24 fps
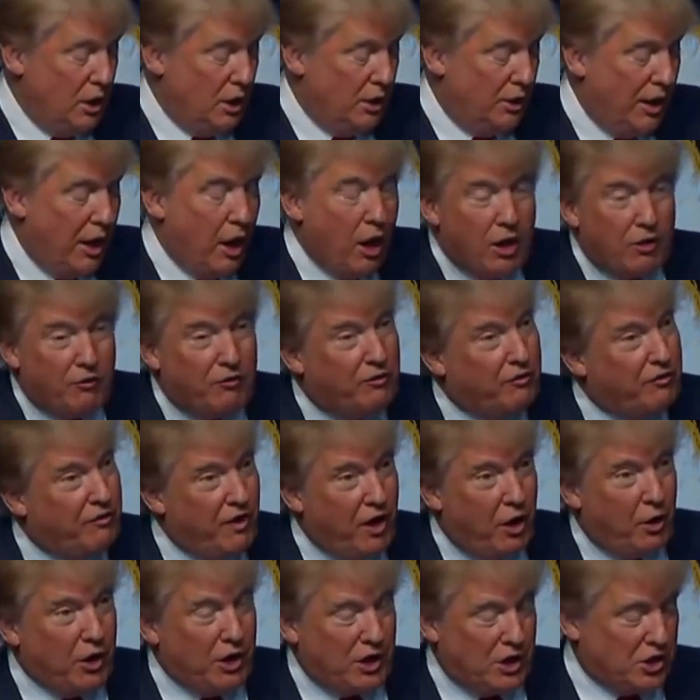They are
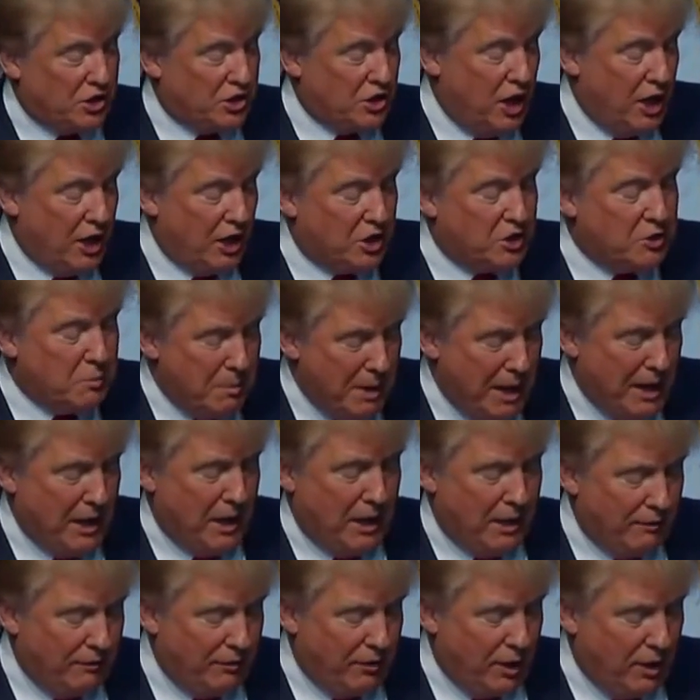very dishonest, many
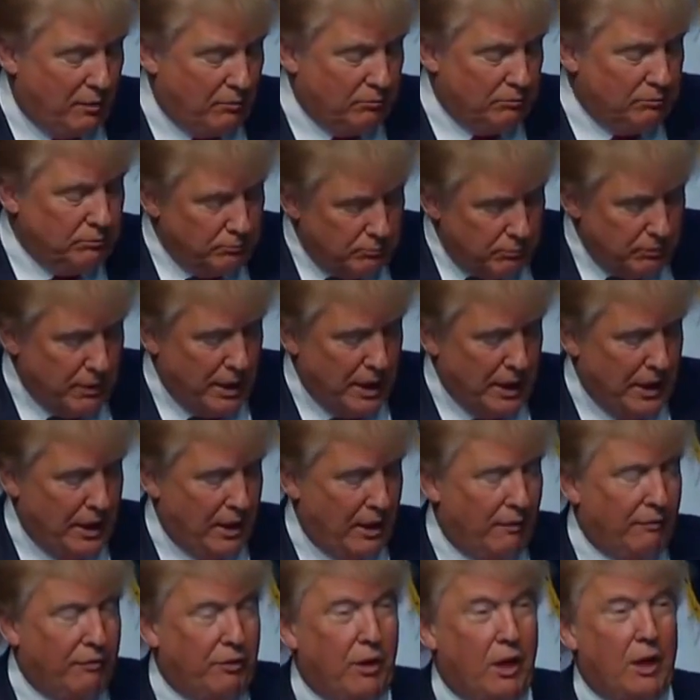of them, many
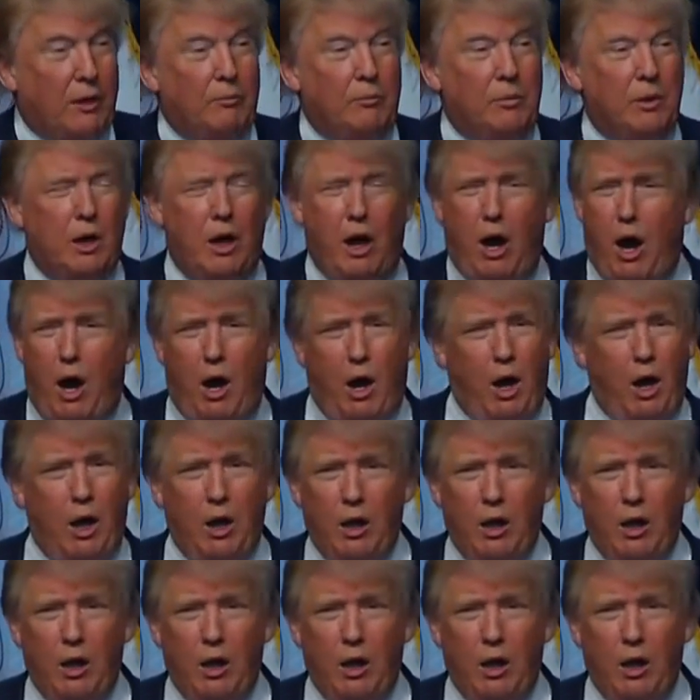of them. Oh,